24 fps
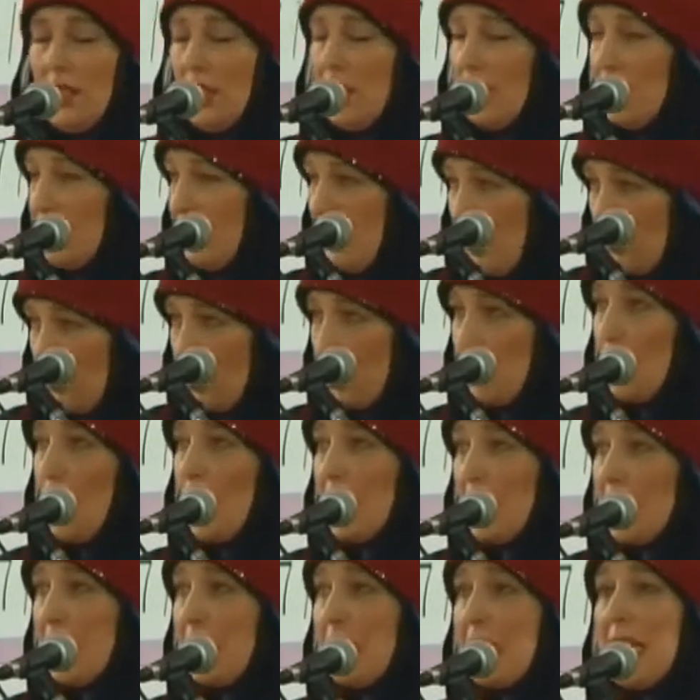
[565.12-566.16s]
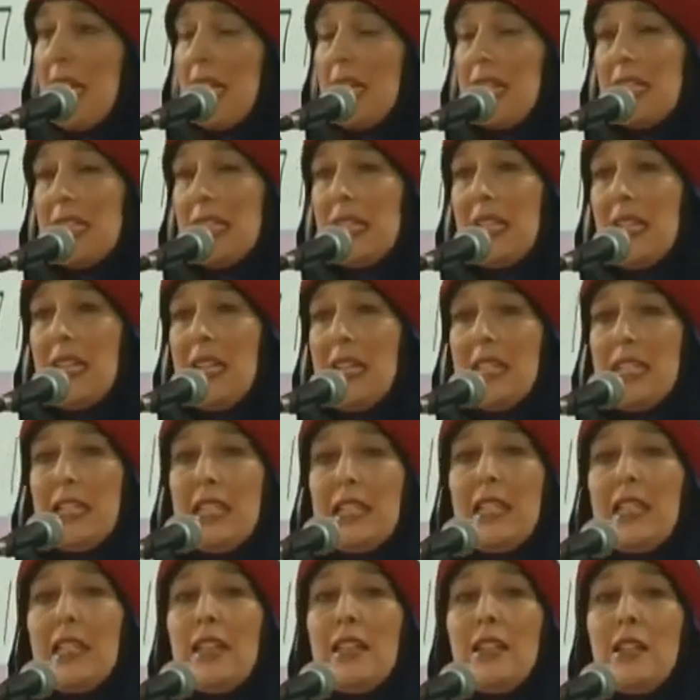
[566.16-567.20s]
And about 20 seconds
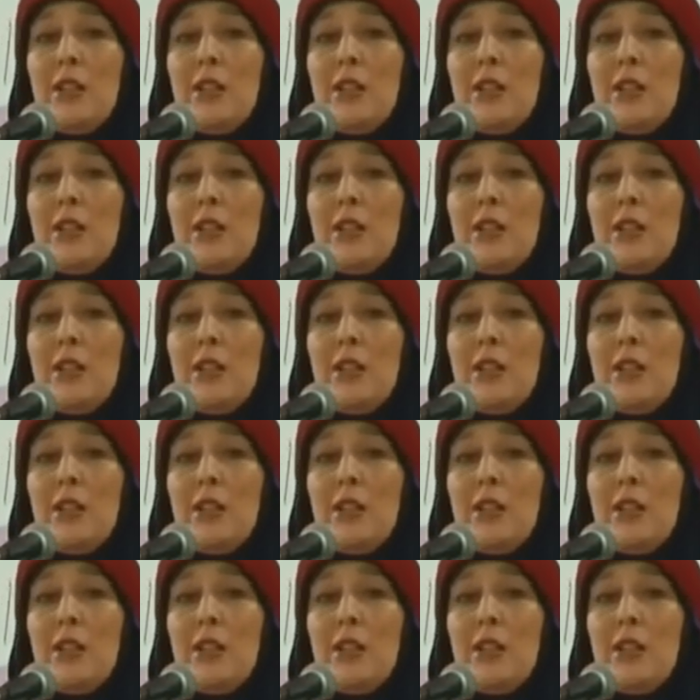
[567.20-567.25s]
later,